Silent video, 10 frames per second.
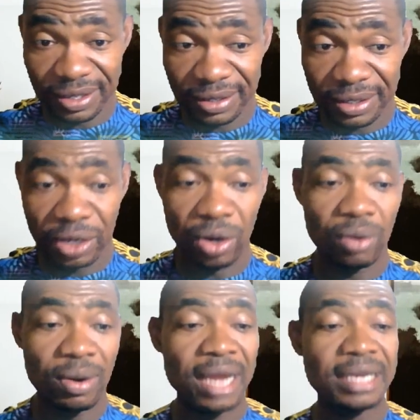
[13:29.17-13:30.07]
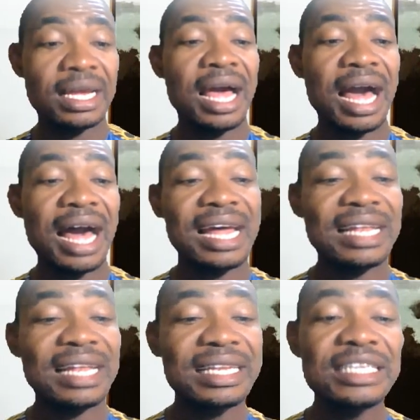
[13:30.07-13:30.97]
alright, and at least
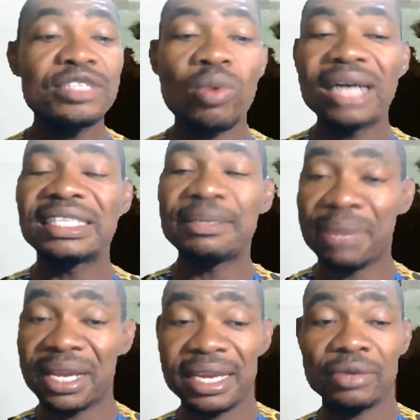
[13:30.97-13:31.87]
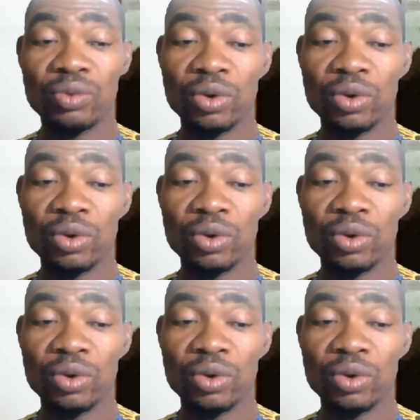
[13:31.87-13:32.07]
one dependent word